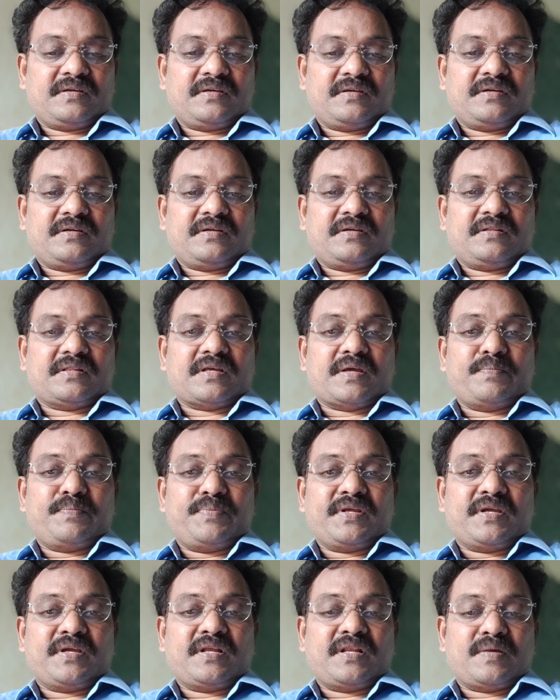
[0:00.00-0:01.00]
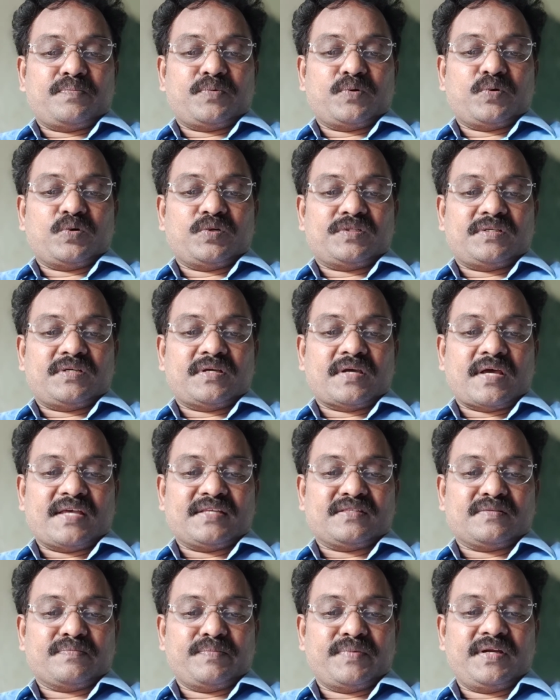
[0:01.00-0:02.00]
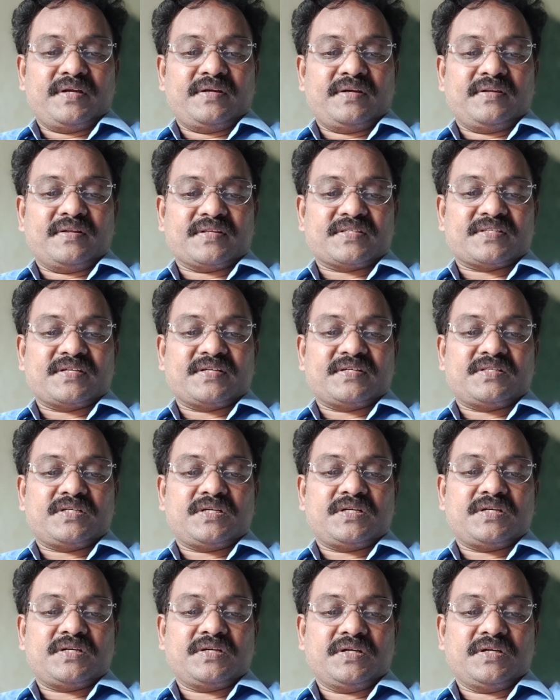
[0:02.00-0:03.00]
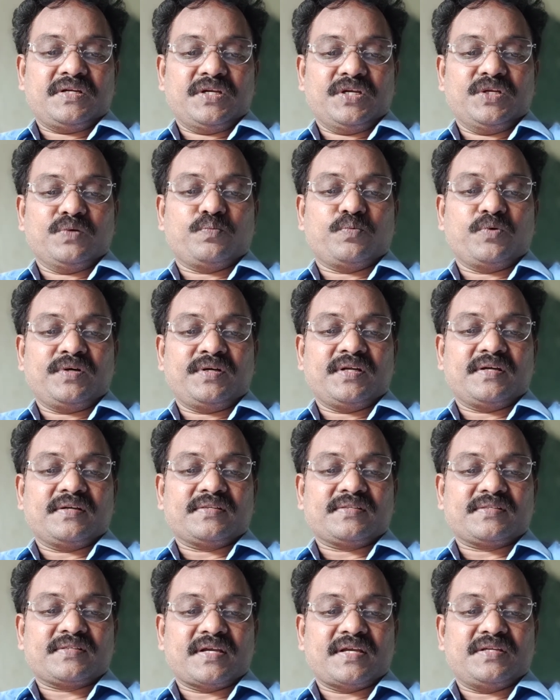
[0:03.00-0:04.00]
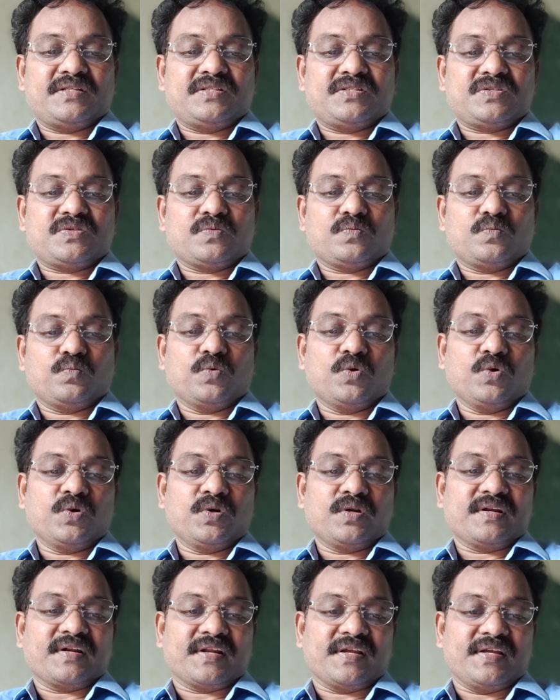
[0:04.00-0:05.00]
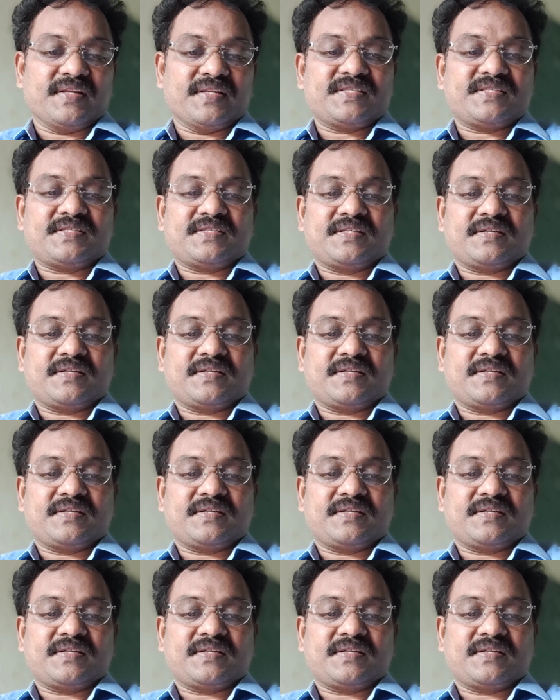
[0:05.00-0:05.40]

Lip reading: The empirical approach has made research in political science more realistic.